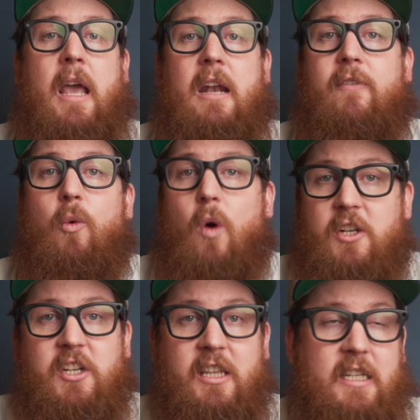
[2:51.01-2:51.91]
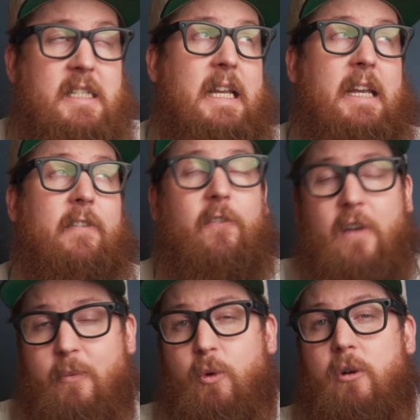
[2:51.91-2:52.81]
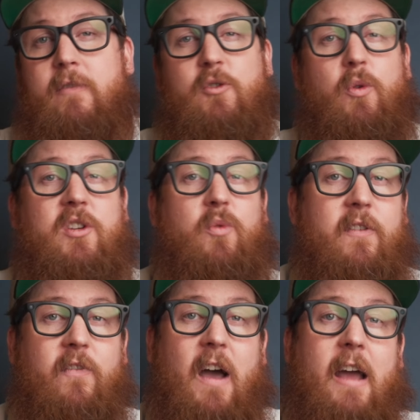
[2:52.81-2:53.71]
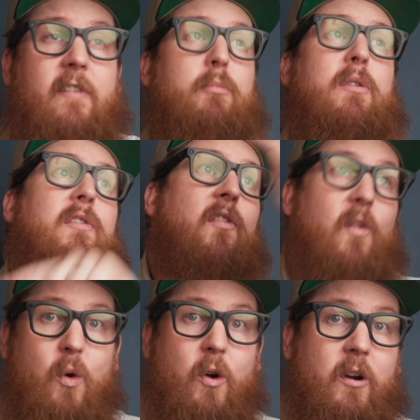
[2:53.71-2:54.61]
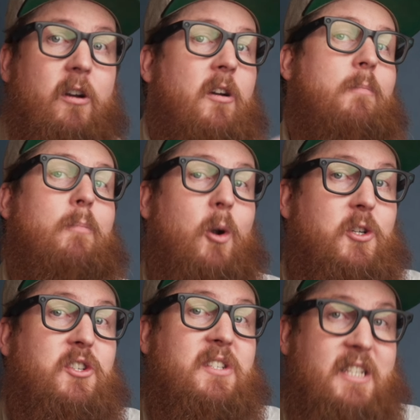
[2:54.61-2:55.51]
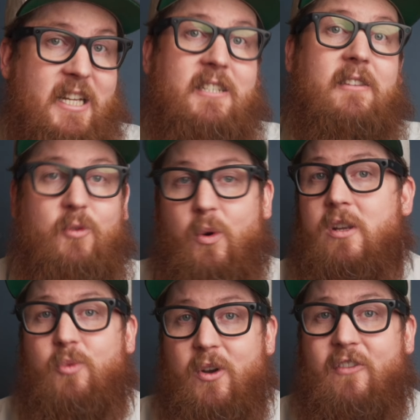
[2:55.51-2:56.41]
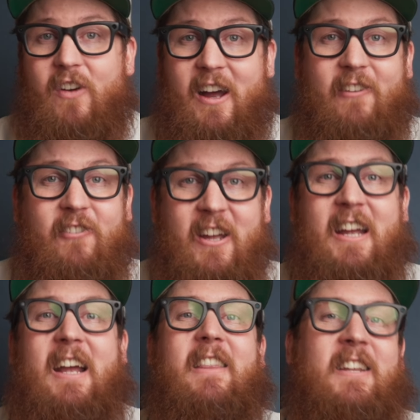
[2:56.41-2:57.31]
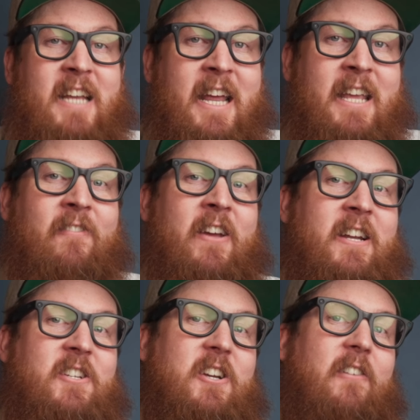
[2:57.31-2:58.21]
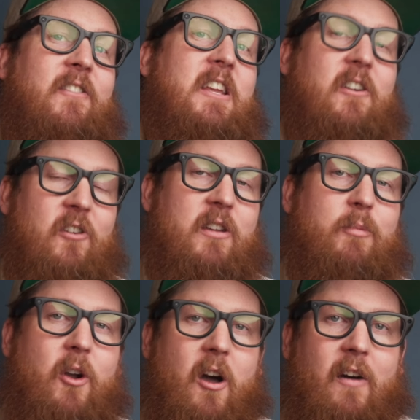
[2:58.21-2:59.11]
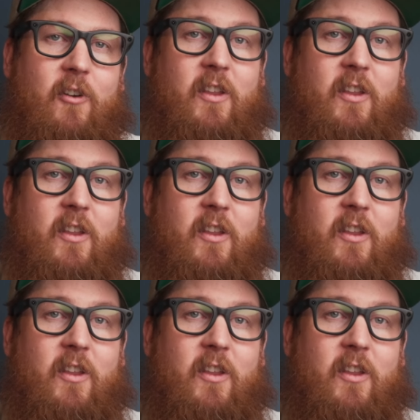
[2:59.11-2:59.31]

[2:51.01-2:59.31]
And if you're watching this in February of 2025, before March 6th of 2025, then take advantage of the early bird offer.